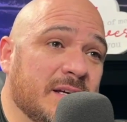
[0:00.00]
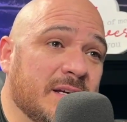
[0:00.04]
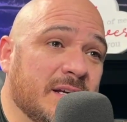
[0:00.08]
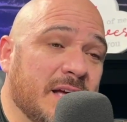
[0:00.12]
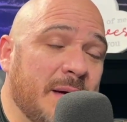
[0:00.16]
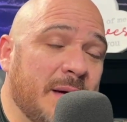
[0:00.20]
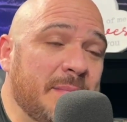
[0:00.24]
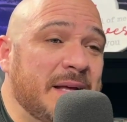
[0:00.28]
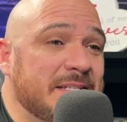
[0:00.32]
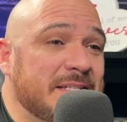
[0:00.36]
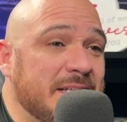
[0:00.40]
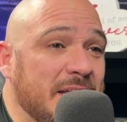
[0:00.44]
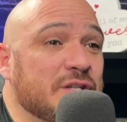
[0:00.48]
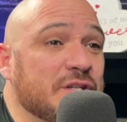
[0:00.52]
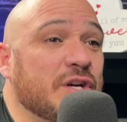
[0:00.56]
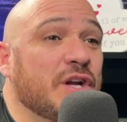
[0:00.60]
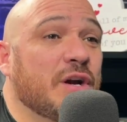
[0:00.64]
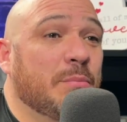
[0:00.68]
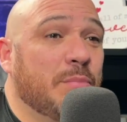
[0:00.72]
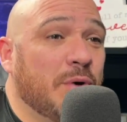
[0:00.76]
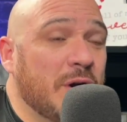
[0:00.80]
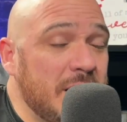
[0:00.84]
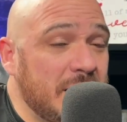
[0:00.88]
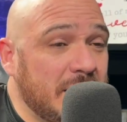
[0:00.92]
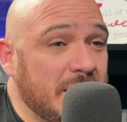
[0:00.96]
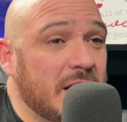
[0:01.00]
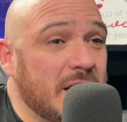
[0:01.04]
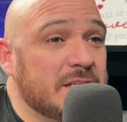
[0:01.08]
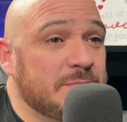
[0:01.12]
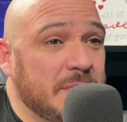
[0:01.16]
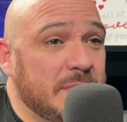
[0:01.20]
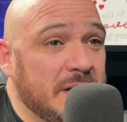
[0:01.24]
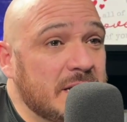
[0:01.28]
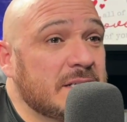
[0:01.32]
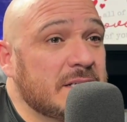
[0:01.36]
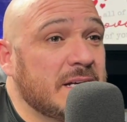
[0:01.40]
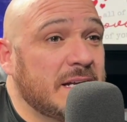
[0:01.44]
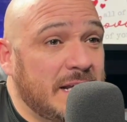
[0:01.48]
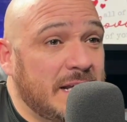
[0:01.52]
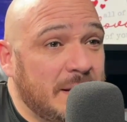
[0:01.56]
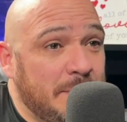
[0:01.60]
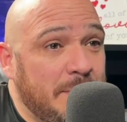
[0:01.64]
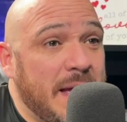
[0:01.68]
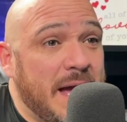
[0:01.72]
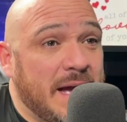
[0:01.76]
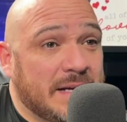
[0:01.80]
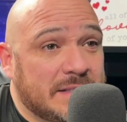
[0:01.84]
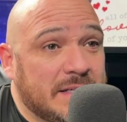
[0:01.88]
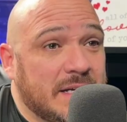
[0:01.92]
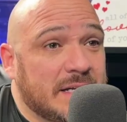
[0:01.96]
I'm not saying it's going to break us, but it's going to
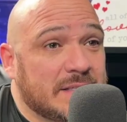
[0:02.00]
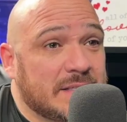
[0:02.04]
impact us.